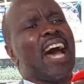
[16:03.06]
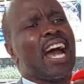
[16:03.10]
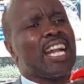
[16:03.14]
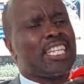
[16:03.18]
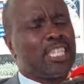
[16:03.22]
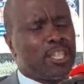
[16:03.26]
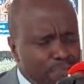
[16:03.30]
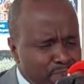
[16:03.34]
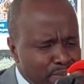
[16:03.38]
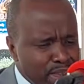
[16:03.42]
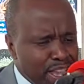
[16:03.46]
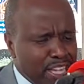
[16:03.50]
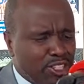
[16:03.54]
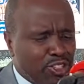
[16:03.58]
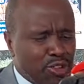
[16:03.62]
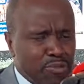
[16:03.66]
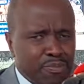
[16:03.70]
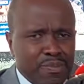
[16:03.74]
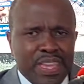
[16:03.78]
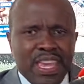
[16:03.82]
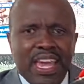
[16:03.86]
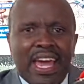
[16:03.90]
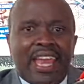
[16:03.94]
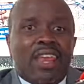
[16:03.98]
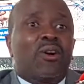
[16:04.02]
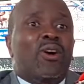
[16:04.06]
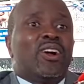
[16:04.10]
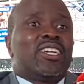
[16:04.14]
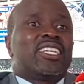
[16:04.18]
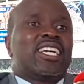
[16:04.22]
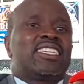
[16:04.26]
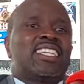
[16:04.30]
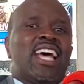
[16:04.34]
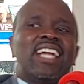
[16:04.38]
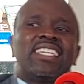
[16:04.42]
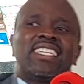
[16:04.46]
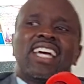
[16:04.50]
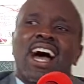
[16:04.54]
that mean to me, and what
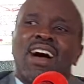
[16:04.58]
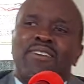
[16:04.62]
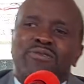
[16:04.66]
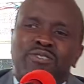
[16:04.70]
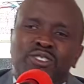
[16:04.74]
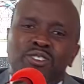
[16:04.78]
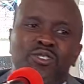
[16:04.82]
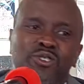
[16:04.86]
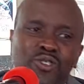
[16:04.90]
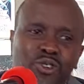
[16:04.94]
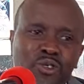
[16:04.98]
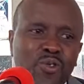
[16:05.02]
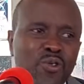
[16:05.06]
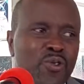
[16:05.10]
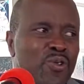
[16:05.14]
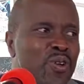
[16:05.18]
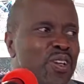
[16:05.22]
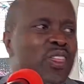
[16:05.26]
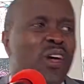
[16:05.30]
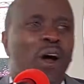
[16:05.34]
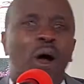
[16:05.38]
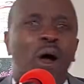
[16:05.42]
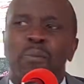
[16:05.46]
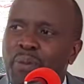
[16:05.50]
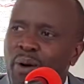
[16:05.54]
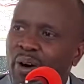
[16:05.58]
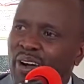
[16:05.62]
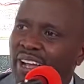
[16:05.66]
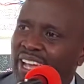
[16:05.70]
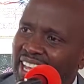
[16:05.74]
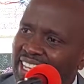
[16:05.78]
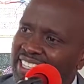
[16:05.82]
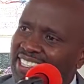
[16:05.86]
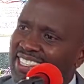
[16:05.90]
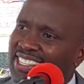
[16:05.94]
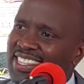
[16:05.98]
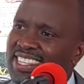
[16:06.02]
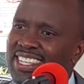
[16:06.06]
does that have to do with our
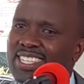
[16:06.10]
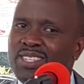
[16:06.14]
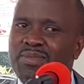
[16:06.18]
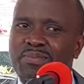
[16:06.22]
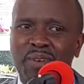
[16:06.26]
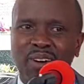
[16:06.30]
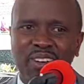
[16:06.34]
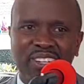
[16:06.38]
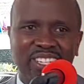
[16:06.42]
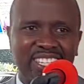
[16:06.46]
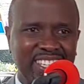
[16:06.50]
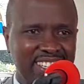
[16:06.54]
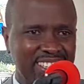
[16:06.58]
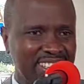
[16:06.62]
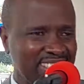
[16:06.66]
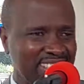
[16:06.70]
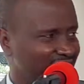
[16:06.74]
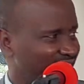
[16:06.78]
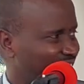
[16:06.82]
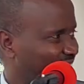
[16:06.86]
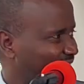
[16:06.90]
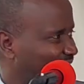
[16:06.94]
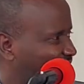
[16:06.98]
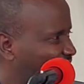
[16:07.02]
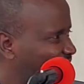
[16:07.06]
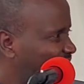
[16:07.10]
pockets this morning?